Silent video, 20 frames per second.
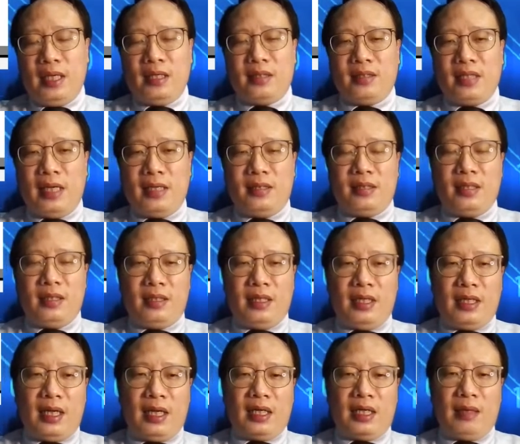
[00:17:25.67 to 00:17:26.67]
sensor
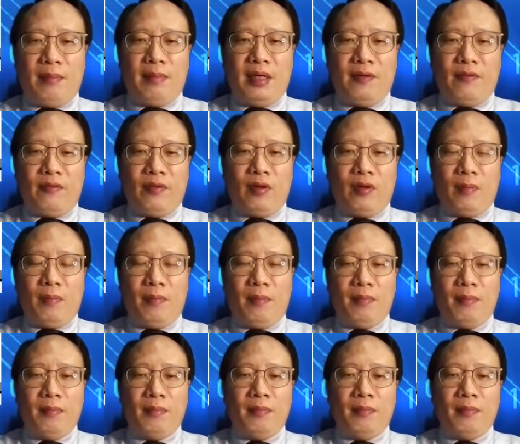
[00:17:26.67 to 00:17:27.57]
data coming from